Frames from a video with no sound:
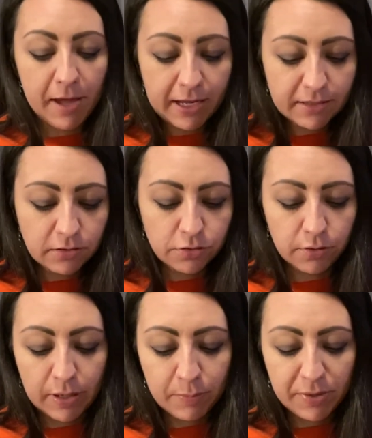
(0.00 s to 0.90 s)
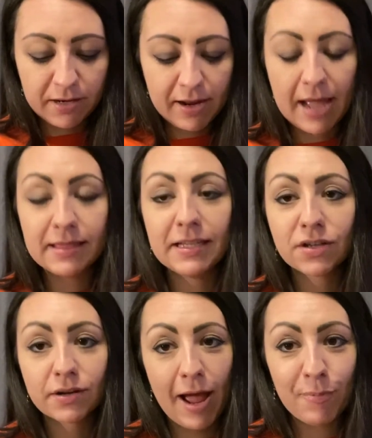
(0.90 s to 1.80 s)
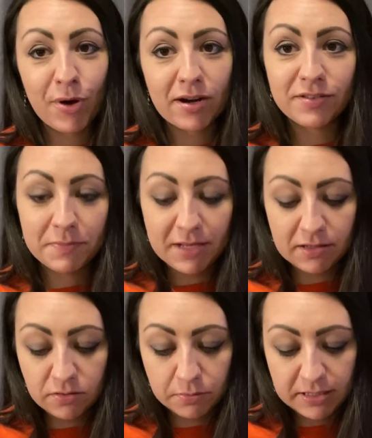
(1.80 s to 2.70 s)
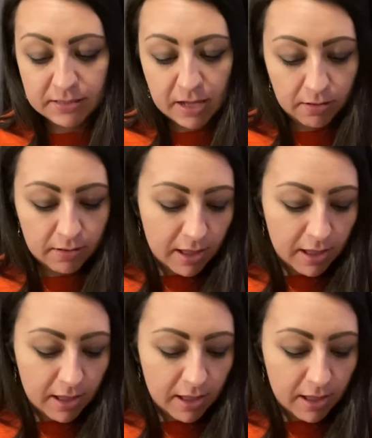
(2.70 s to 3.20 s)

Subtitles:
I guess I'll show you, but these are not part of something to resell.